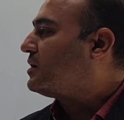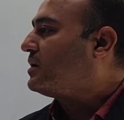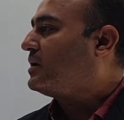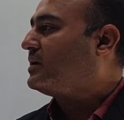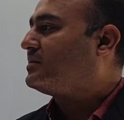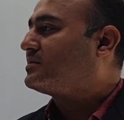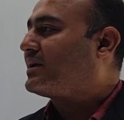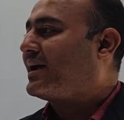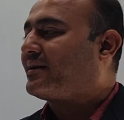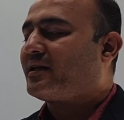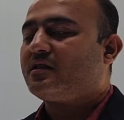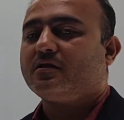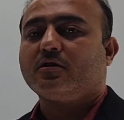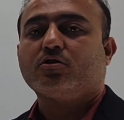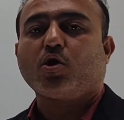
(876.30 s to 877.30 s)
he is
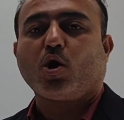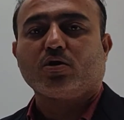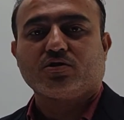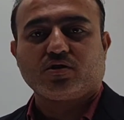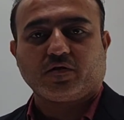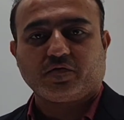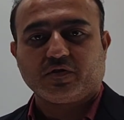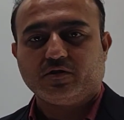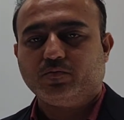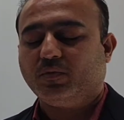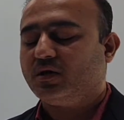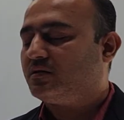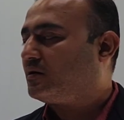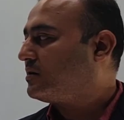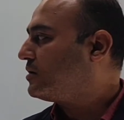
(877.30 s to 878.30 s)
getting the thoughts of his
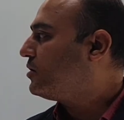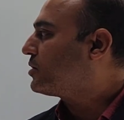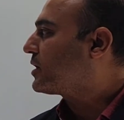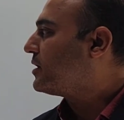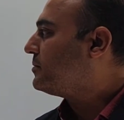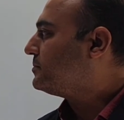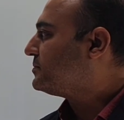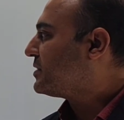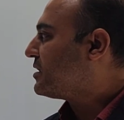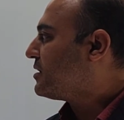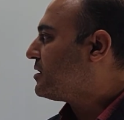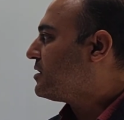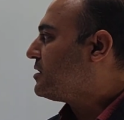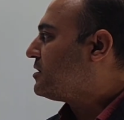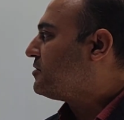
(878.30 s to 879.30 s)
mother. Okay,
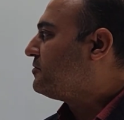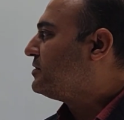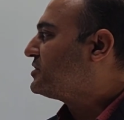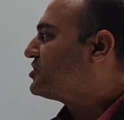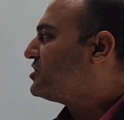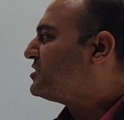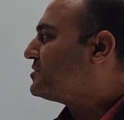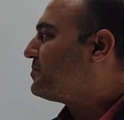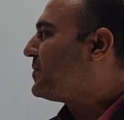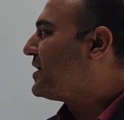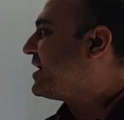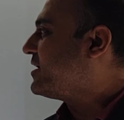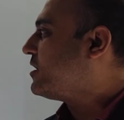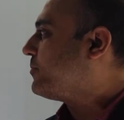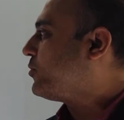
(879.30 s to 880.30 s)
which is
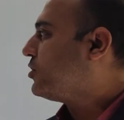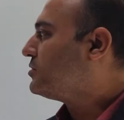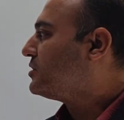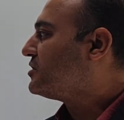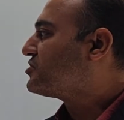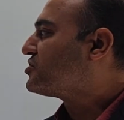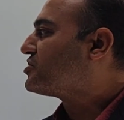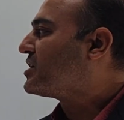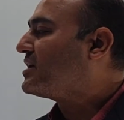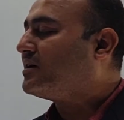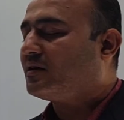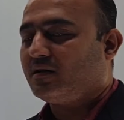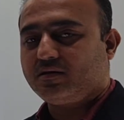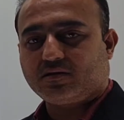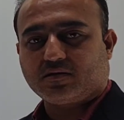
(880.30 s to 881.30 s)
played upon the
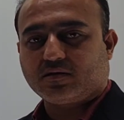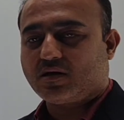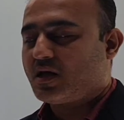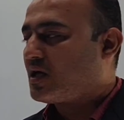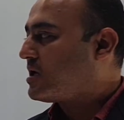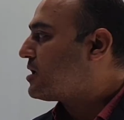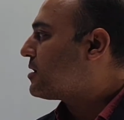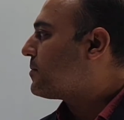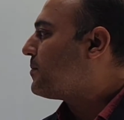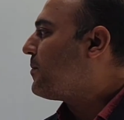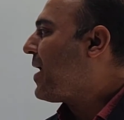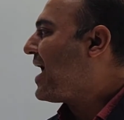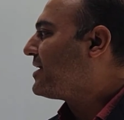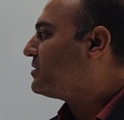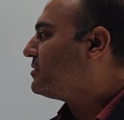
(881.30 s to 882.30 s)
shingles
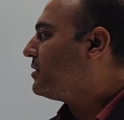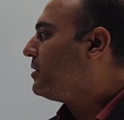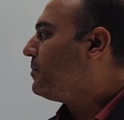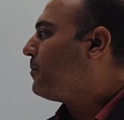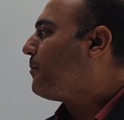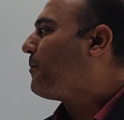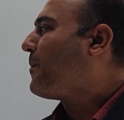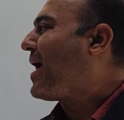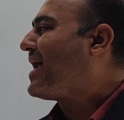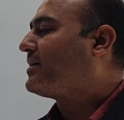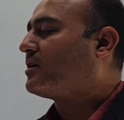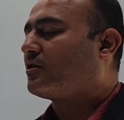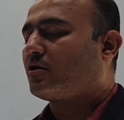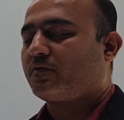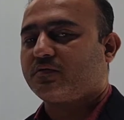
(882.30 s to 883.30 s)
by the
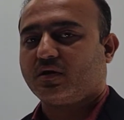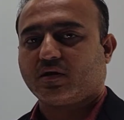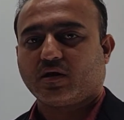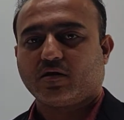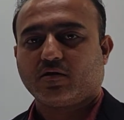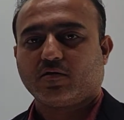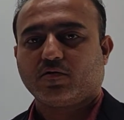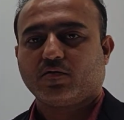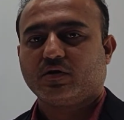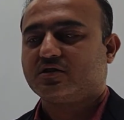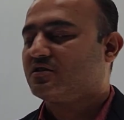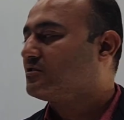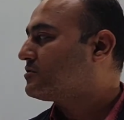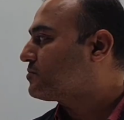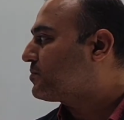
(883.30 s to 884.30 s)
patter of the rain. Which
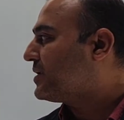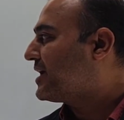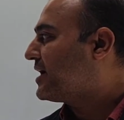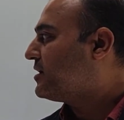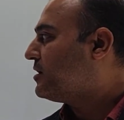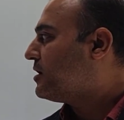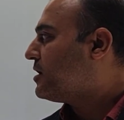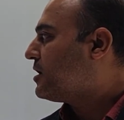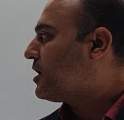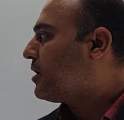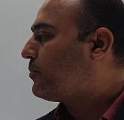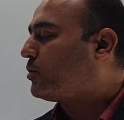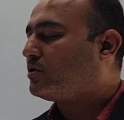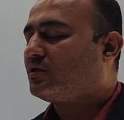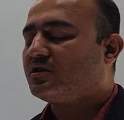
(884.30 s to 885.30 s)
is played
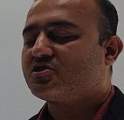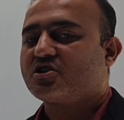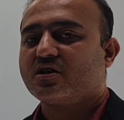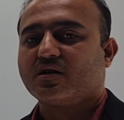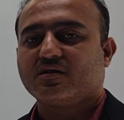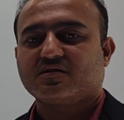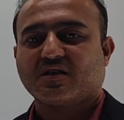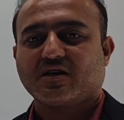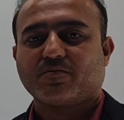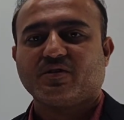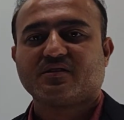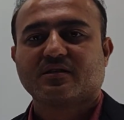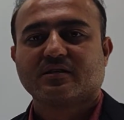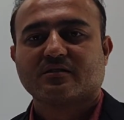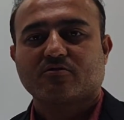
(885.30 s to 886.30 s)
upon the shingles. That
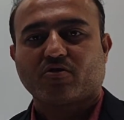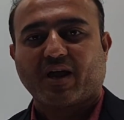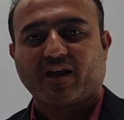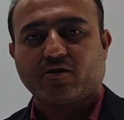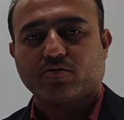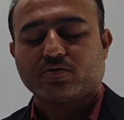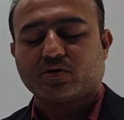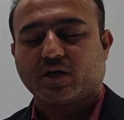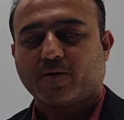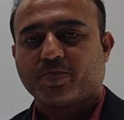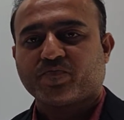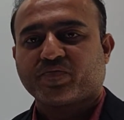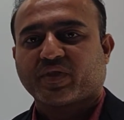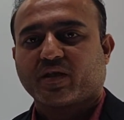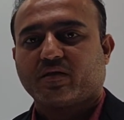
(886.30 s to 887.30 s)
means he is trying to say,
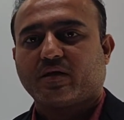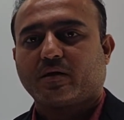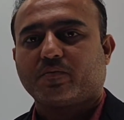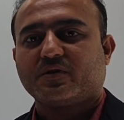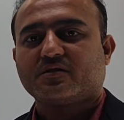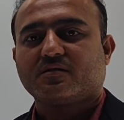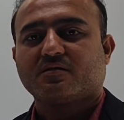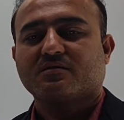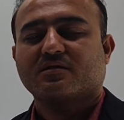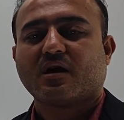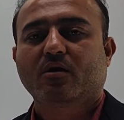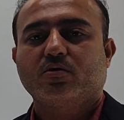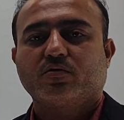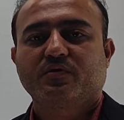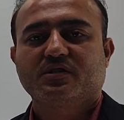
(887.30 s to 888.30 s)
that means the
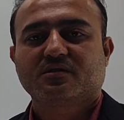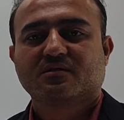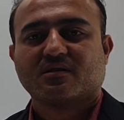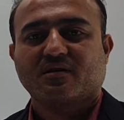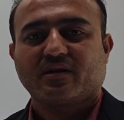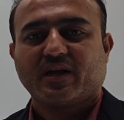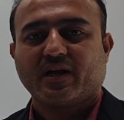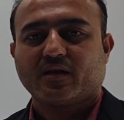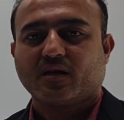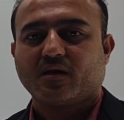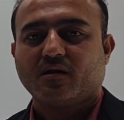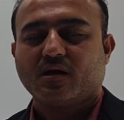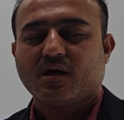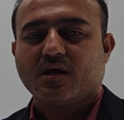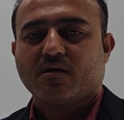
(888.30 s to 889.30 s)
sound which is
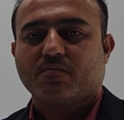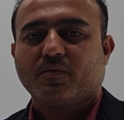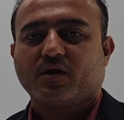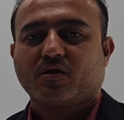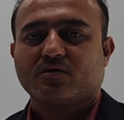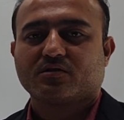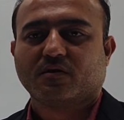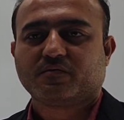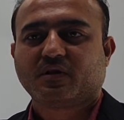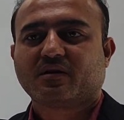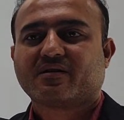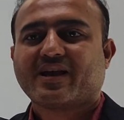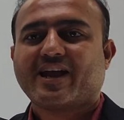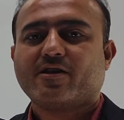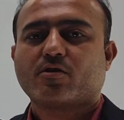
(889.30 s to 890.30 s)
created because of the
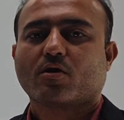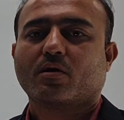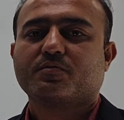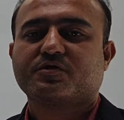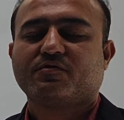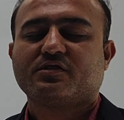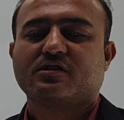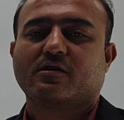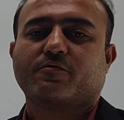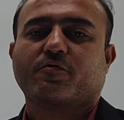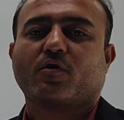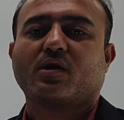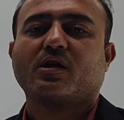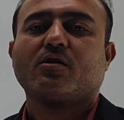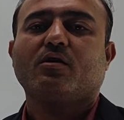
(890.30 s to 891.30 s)
raindrops which are
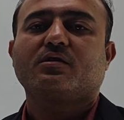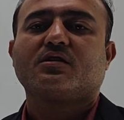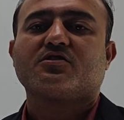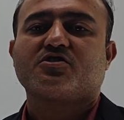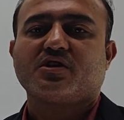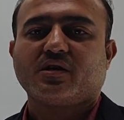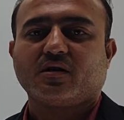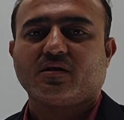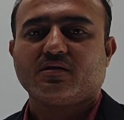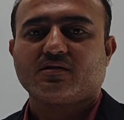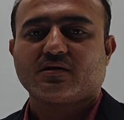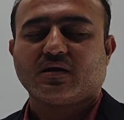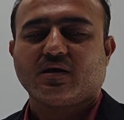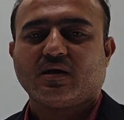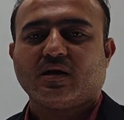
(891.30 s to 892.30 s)
falling on the shingles